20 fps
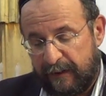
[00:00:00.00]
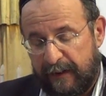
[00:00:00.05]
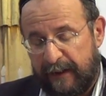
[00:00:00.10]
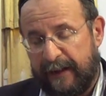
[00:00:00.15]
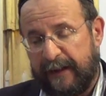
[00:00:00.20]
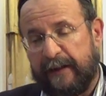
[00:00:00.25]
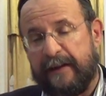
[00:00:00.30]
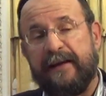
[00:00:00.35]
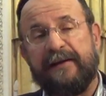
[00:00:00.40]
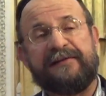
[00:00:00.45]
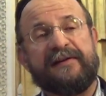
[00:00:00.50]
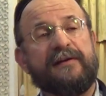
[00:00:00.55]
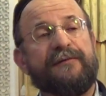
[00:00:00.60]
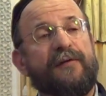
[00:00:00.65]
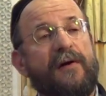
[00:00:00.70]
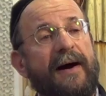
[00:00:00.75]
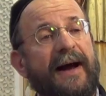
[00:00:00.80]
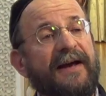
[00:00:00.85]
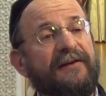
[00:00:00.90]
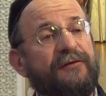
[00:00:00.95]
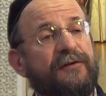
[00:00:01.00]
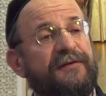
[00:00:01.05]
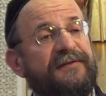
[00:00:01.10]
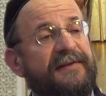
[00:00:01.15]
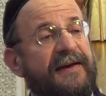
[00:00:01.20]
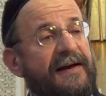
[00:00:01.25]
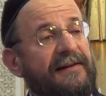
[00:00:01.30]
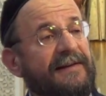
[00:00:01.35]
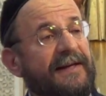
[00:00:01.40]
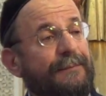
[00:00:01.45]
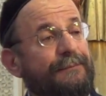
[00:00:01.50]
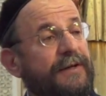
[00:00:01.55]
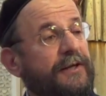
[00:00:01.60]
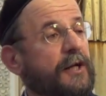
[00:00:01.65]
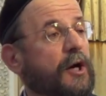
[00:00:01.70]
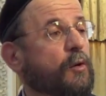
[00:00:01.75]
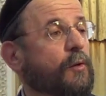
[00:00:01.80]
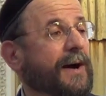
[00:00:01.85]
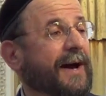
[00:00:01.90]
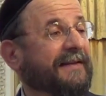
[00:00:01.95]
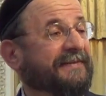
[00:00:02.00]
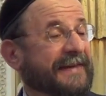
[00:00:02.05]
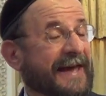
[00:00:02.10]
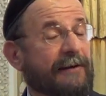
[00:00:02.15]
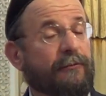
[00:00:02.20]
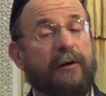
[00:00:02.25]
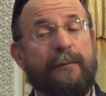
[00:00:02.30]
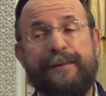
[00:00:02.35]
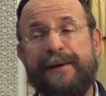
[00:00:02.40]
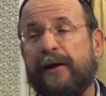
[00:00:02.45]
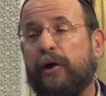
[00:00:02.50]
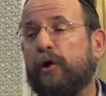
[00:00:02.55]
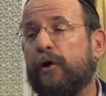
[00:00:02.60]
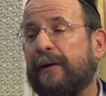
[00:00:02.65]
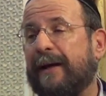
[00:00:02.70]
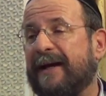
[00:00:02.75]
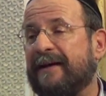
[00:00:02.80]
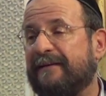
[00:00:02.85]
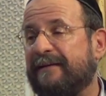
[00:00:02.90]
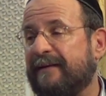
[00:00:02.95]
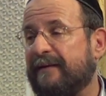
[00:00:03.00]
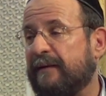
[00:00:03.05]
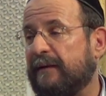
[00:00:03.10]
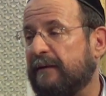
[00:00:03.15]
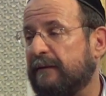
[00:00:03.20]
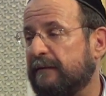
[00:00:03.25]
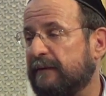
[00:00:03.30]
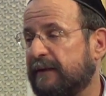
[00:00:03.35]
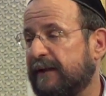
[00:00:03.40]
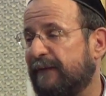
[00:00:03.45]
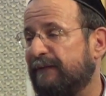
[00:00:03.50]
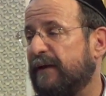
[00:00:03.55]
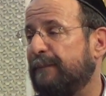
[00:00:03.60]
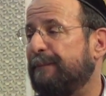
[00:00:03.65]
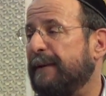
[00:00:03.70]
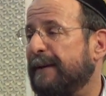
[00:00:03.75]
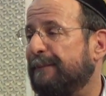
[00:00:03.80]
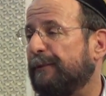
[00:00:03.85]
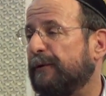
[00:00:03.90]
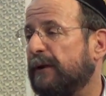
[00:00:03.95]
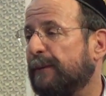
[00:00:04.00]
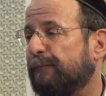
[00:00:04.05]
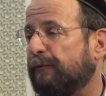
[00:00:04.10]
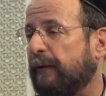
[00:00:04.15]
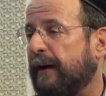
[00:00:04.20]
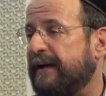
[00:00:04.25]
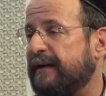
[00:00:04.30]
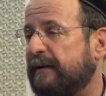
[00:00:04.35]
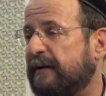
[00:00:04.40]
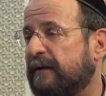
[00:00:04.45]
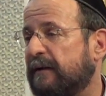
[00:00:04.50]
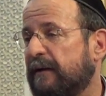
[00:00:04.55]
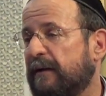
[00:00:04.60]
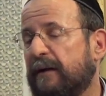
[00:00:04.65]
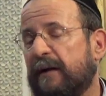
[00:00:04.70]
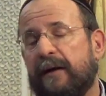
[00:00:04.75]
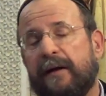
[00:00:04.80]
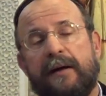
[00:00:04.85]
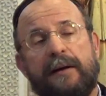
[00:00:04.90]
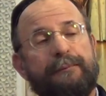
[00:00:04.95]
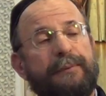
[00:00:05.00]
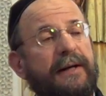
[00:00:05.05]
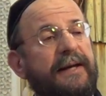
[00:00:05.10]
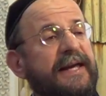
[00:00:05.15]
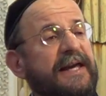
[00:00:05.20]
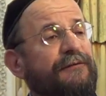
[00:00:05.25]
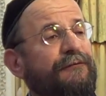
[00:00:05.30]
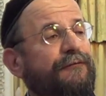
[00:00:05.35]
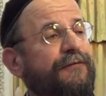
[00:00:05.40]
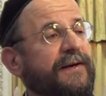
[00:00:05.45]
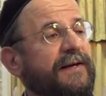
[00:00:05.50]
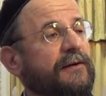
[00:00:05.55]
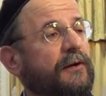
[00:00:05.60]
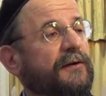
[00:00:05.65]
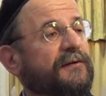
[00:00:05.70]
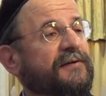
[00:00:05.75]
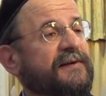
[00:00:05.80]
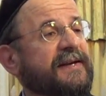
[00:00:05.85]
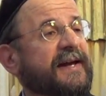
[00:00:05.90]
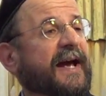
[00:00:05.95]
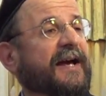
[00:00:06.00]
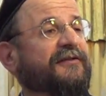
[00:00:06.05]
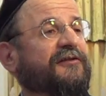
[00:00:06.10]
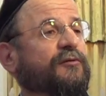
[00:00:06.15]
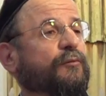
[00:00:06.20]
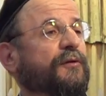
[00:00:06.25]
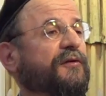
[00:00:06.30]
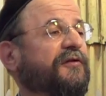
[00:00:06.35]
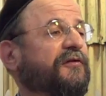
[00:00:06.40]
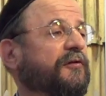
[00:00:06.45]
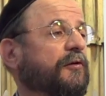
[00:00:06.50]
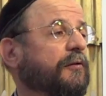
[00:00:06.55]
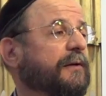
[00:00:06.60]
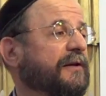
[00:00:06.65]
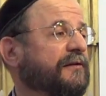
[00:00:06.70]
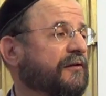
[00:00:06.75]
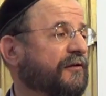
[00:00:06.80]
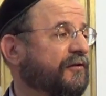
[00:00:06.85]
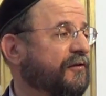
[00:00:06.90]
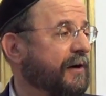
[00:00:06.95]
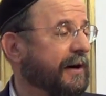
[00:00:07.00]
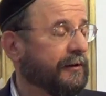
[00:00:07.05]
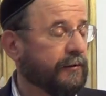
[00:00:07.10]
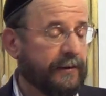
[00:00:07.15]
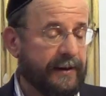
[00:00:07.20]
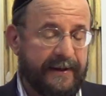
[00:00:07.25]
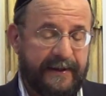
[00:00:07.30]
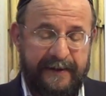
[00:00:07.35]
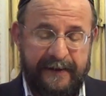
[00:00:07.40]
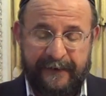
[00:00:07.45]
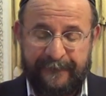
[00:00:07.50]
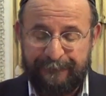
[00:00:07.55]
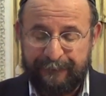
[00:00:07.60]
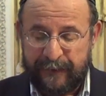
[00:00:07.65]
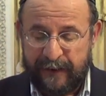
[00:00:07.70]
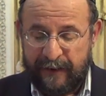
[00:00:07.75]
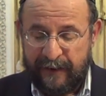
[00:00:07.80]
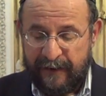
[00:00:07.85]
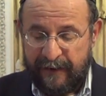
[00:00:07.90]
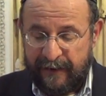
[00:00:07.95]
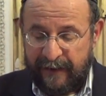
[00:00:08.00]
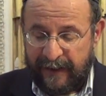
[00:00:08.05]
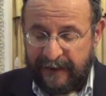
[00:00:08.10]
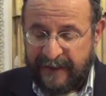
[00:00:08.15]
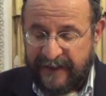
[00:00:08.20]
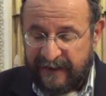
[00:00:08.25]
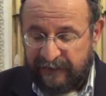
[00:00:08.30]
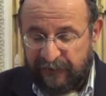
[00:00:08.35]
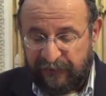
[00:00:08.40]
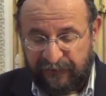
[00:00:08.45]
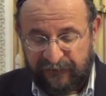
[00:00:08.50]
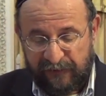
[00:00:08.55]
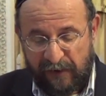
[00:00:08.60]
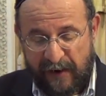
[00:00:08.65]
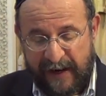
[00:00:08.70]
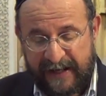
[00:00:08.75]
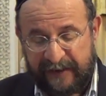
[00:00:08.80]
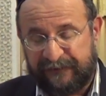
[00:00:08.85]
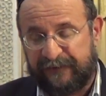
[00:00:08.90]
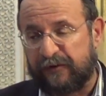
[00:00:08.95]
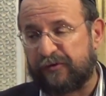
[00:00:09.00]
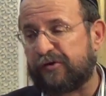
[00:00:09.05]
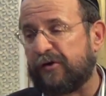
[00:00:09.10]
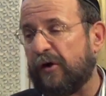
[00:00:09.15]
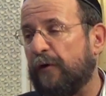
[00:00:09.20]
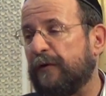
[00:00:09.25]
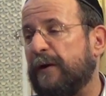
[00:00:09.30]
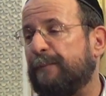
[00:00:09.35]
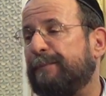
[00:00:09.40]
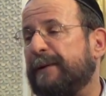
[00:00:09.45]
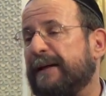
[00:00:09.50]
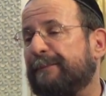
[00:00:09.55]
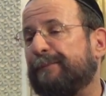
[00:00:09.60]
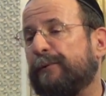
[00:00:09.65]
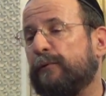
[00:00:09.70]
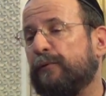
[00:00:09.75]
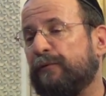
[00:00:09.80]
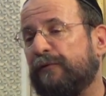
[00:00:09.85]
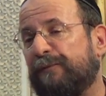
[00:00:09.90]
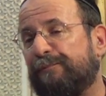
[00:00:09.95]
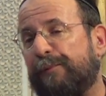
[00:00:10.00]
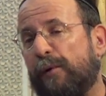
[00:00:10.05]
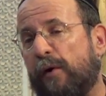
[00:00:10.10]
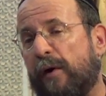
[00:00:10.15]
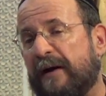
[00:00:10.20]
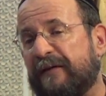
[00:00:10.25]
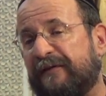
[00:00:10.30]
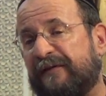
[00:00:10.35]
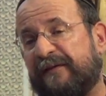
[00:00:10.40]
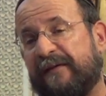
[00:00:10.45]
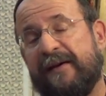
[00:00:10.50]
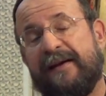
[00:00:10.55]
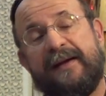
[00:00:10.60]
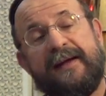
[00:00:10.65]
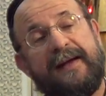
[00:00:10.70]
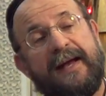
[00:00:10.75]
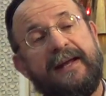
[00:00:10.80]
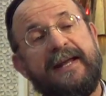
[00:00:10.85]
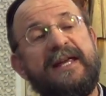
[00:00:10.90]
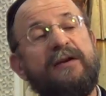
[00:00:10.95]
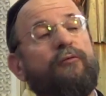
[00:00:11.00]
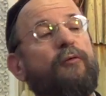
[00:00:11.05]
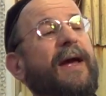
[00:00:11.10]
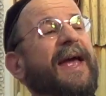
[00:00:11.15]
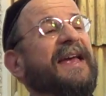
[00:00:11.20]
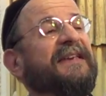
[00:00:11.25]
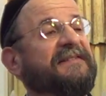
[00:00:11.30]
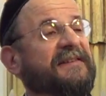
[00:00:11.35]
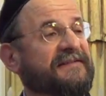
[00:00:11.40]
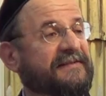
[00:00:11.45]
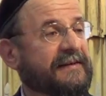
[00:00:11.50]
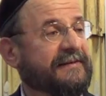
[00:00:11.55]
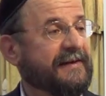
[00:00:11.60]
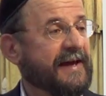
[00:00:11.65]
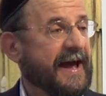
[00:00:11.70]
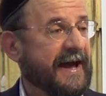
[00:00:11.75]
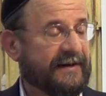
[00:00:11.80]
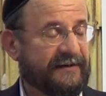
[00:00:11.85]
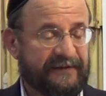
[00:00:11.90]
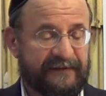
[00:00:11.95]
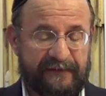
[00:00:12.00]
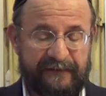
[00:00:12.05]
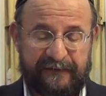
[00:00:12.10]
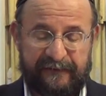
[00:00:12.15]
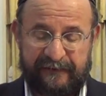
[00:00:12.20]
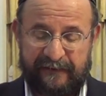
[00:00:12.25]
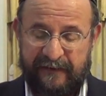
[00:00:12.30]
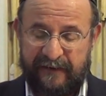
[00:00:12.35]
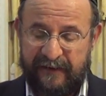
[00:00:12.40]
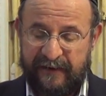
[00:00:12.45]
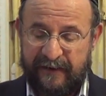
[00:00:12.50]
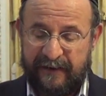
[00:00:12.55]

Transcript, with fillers: And his advisors tell him, You know what, that would be a good idea. Give the people a break. But he feels he has to assert his authority, and he decides to show the people who's boss, and he raises the taxes.